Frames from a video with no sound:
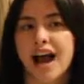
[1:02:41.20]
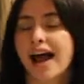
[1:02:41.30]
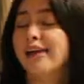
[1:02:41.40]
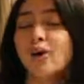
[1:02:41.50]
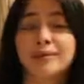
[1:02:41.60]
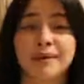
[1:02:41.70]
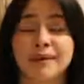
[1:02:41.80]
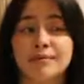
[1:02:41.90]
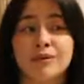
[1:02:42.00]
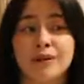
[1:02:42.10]
I hope that
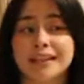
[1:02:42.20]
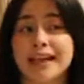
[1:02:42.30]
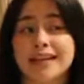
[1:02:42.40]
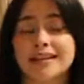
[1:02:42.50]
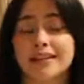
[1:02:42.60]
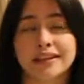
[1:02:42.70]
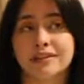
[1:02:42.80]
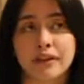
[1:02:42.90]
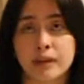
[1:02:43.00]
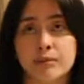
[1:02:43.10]
maybe one day I get to like
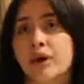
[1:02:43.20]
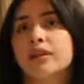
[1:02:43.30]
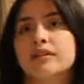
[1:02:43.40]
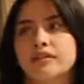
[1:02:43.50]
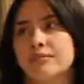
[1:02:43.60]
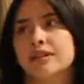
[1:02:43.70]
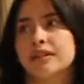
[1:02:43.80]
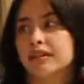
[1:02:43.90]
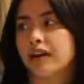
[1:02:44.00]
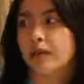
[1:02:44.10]
study abroad there or
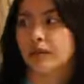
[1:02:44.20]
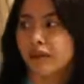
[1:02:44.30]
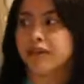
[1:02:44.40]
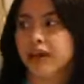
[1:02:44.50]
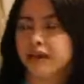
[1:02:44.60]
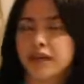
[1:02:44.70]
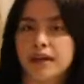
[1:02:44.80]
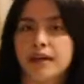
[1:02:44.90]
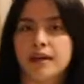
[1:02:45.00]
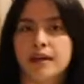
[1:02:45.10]
something. I would love that.
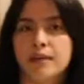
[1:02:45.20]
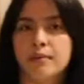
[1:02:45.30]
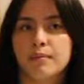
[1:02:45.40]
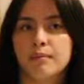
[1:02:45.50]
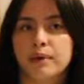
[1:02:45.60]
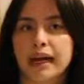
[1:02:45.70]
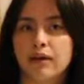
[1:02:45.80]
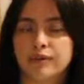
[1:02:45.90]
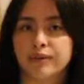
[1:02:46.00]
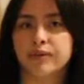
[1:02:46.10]
But I
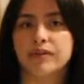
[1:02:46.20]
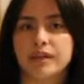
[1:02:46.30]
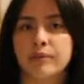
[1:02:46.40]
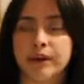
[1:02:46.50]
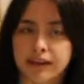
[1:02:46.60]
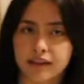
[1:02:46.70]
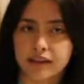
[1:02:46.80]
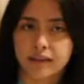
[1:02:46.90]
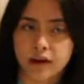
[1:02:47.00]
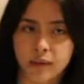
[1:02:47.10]
also feel the same way
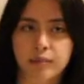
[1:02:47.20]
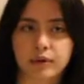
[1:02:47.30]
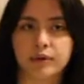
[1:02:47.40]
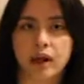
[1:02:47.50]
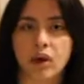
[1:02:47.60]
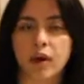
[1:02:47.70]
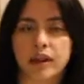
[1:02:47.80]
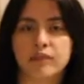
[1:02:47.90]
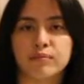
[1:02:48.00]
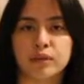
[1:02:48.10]
about Puerto Rico. I
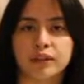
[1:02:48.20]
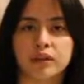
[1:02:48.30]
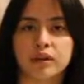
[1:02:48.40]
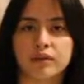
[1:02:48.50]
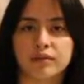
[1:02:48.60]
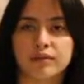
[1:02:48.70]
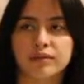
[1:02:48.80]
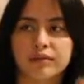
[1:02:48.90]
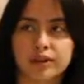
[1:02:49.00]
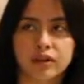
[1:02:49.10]
love Puerto Rico
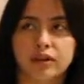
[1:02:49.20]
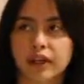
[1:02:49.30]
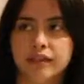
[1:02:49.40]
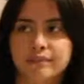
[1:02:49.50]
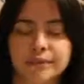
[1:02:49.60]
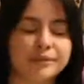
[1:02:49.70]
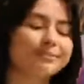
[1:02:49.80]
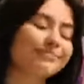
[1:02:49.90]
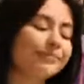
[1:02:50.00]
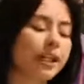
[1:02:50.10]
and all of that. But
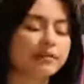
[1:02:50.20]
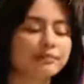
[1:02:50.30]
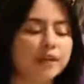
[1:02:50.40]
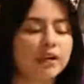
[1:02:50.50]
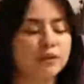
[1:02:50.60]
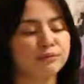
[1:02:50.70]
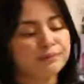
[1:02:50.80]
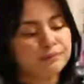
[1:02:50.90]
yeah, I don't know.